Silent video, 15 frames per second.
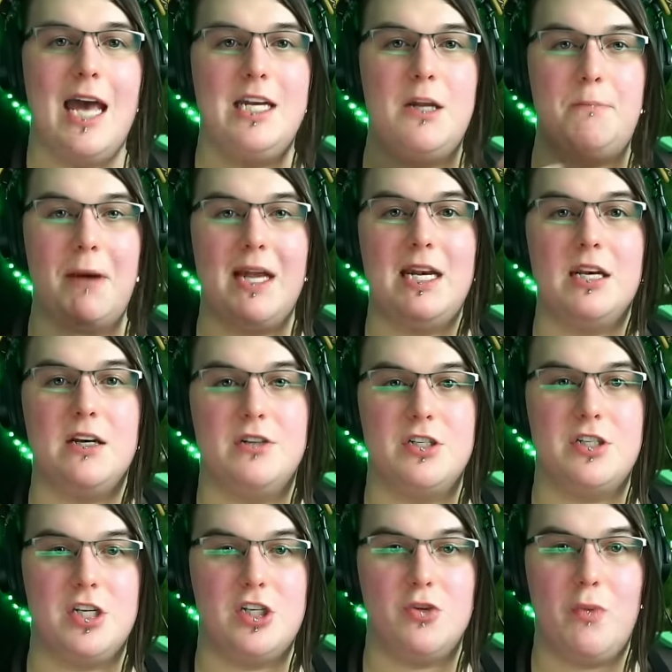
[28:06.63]
And depending
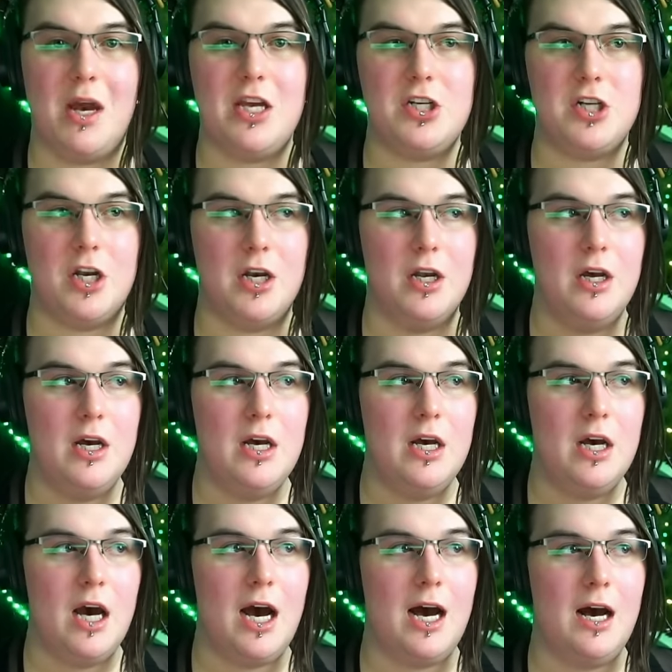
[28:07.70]
on the situation,
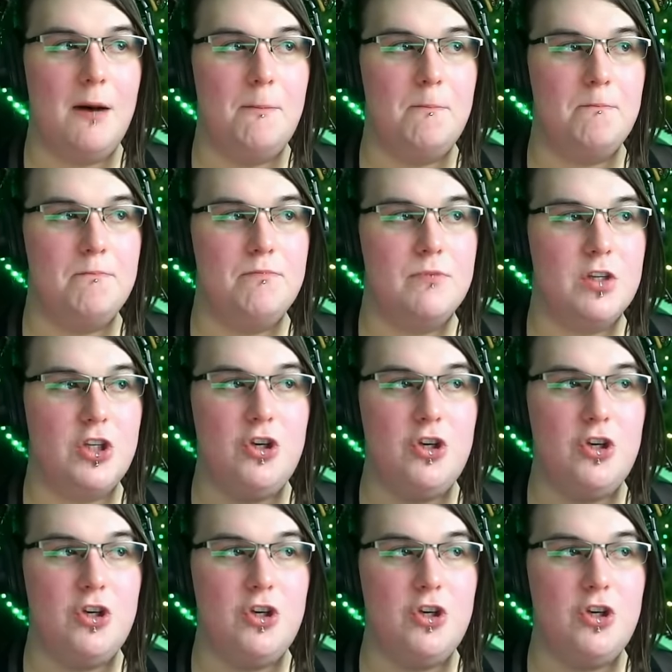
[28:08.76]
um,